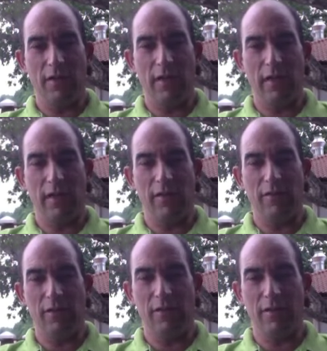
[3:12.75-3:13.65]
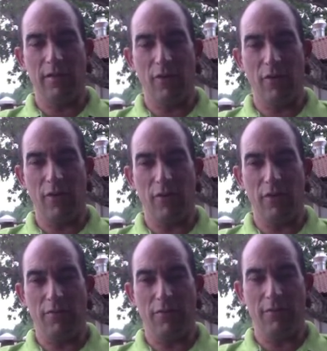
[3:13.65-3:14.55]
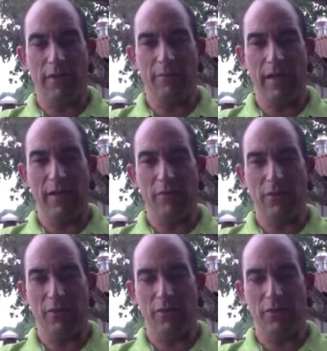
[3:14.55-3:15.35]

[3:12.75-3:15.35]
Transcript: all the race pack, which will